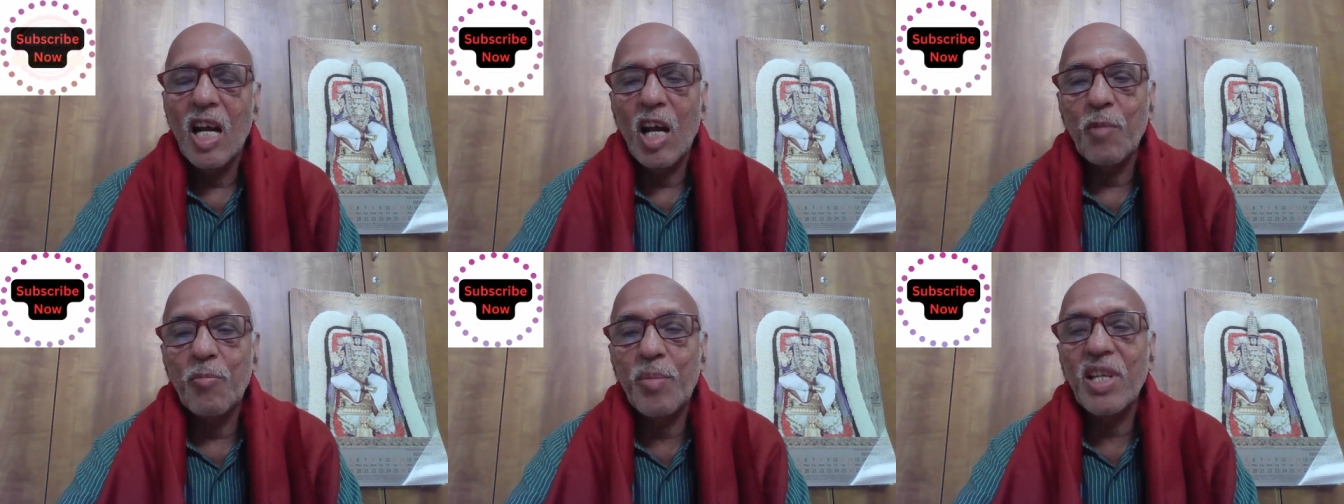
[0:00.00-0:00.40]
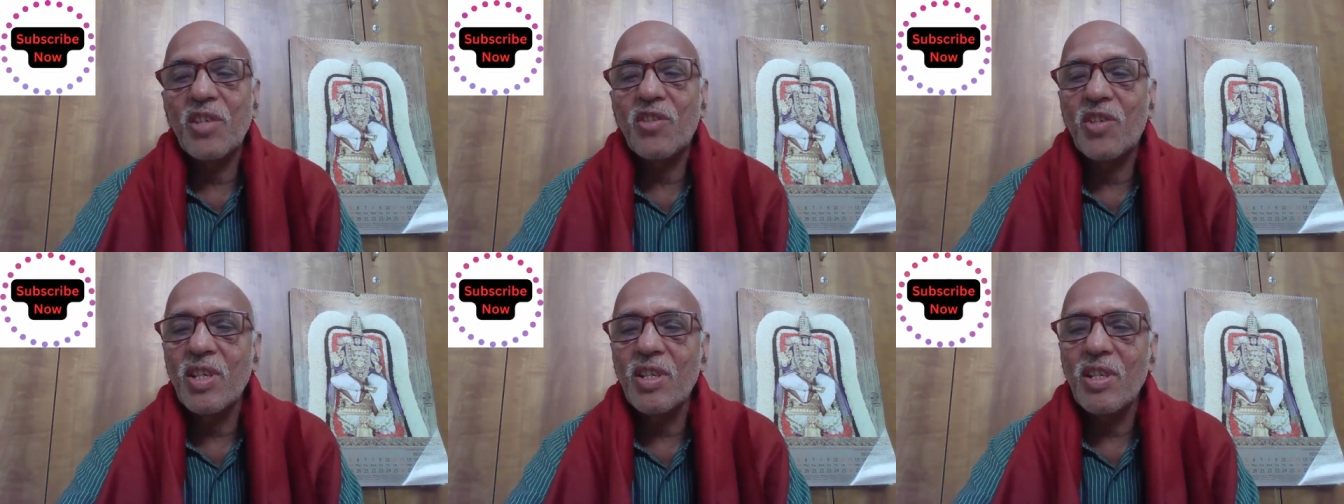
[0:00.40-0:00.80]

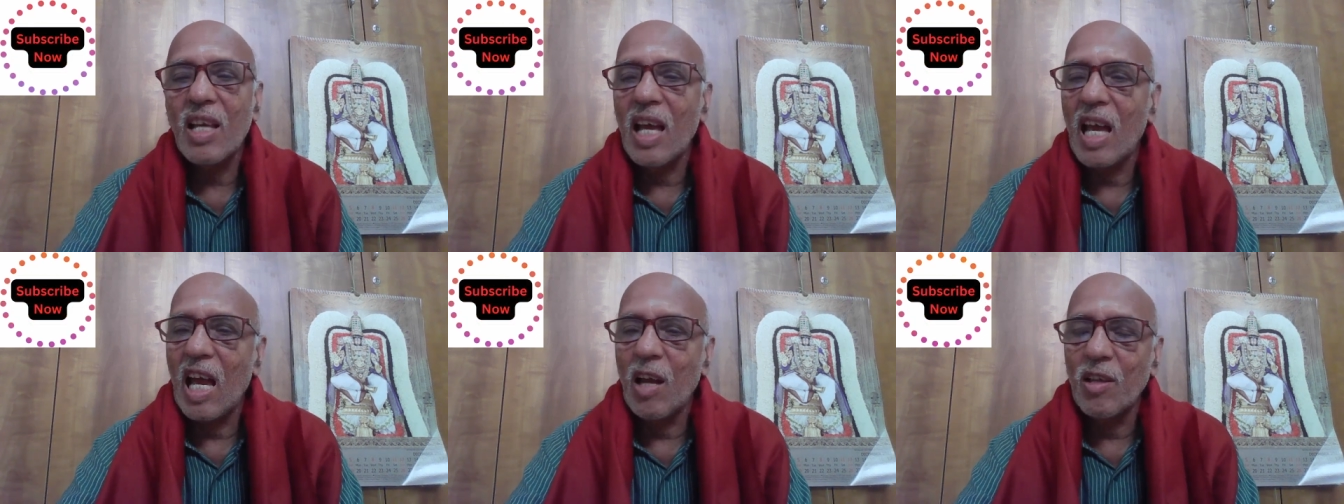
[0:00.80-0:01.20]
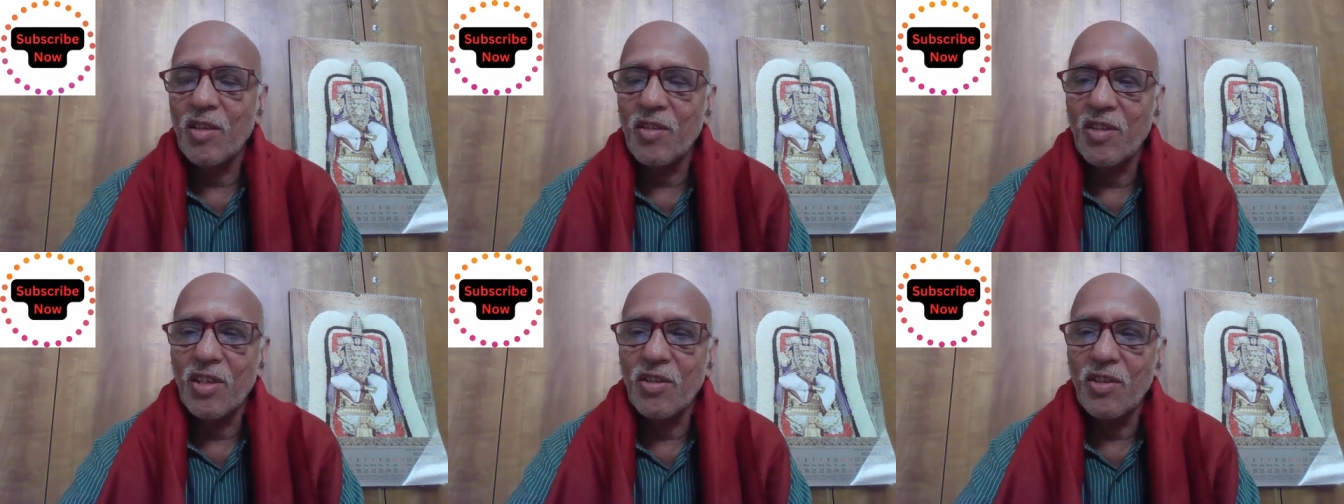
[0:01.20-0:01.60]
appeased his
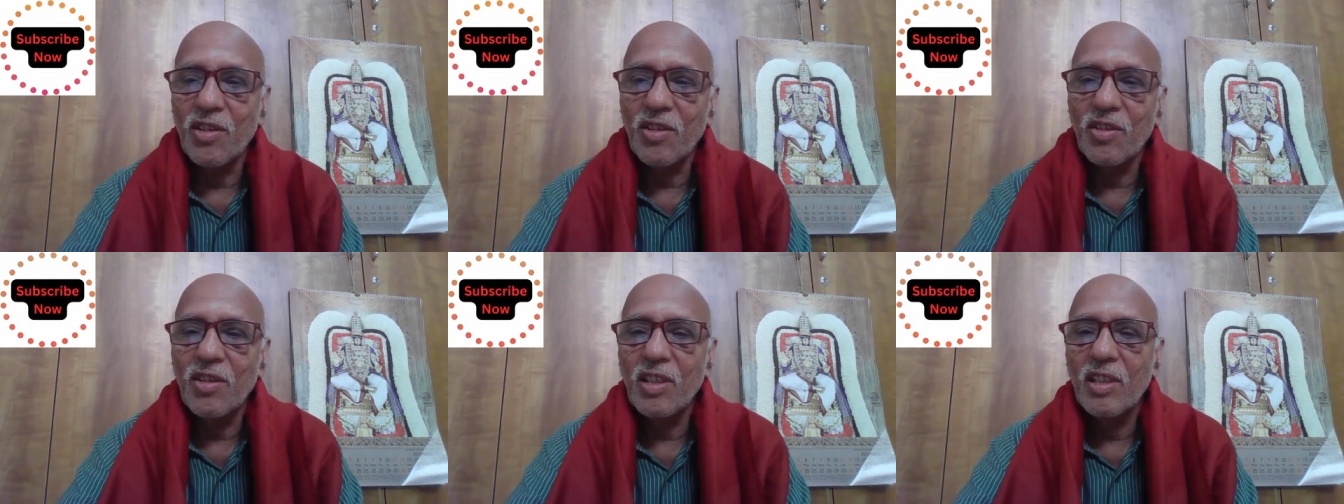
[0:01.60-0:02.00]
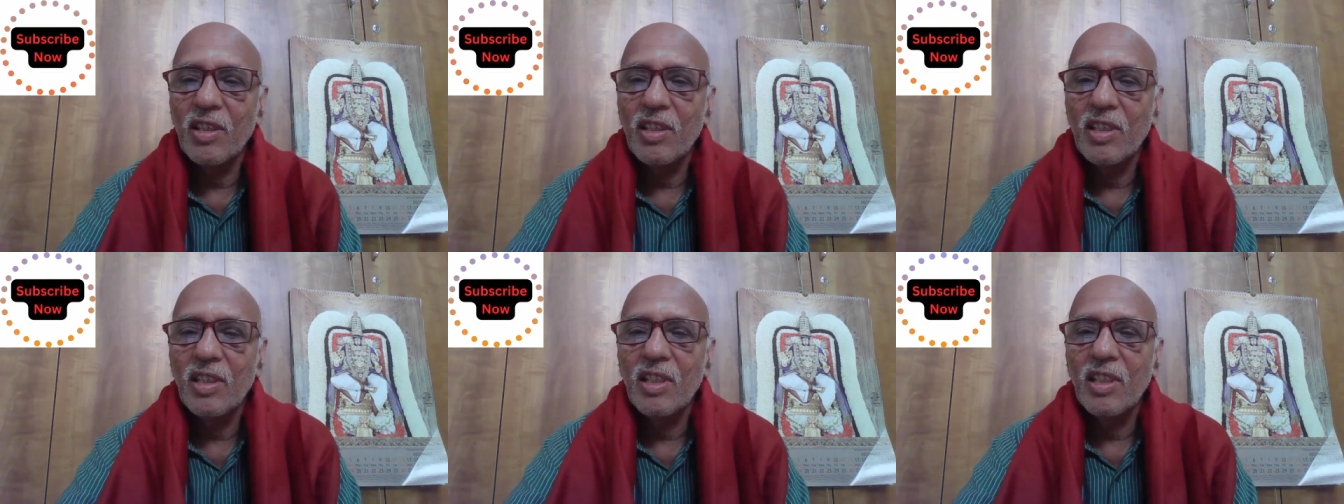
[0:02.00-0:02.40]
ancestors.
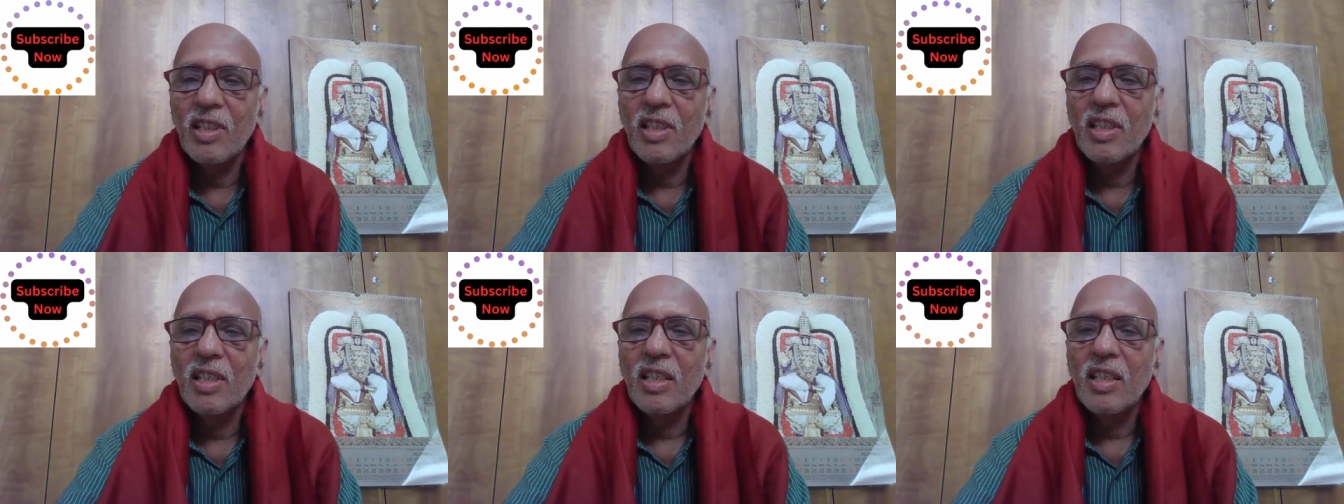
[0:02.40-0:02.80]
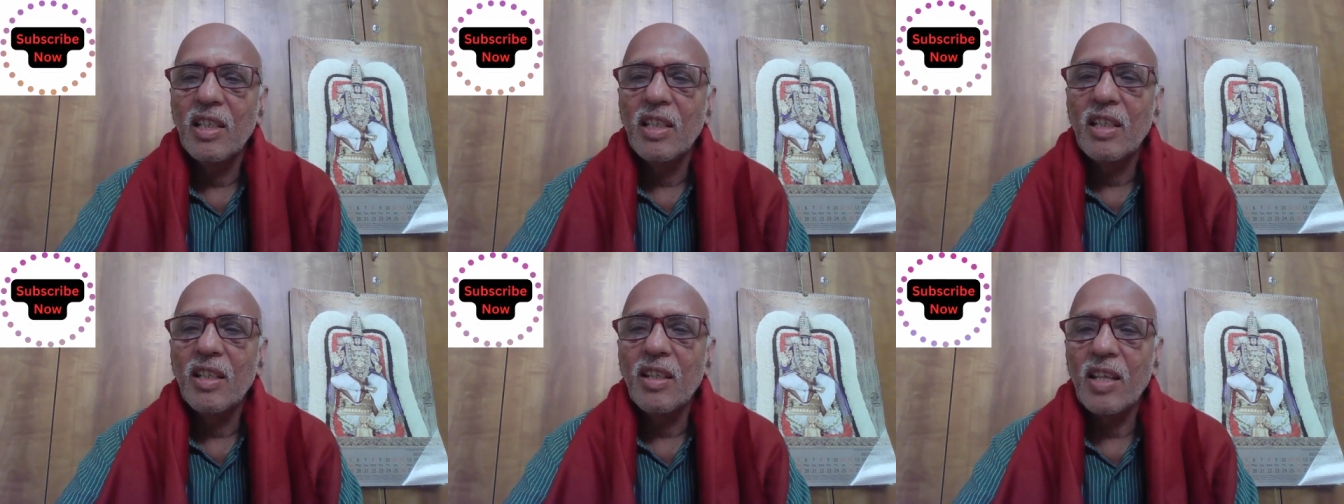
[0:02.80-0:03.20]

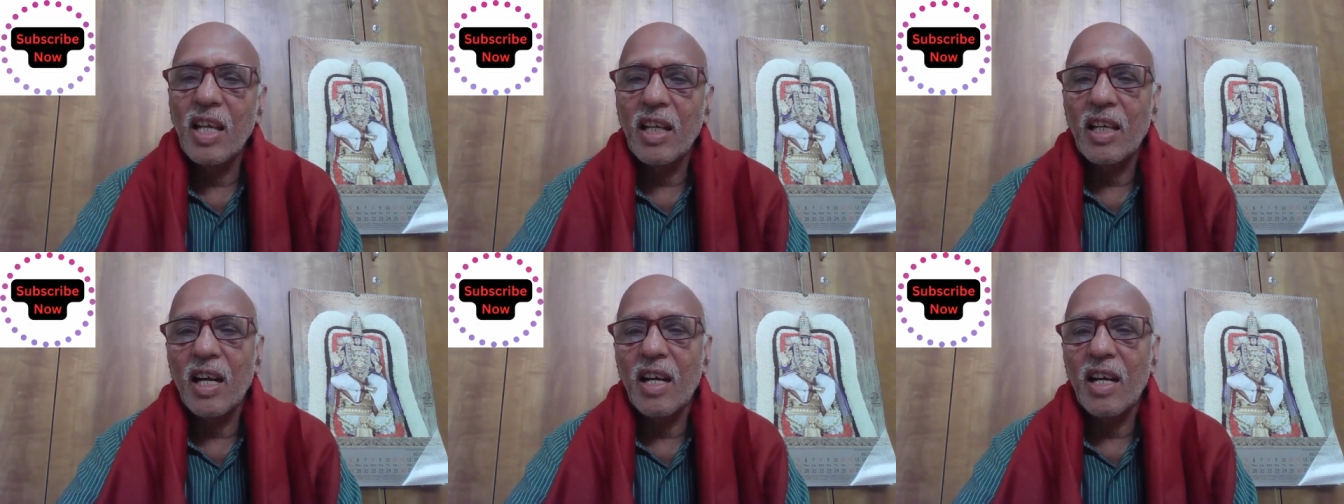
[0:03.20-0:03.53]
Then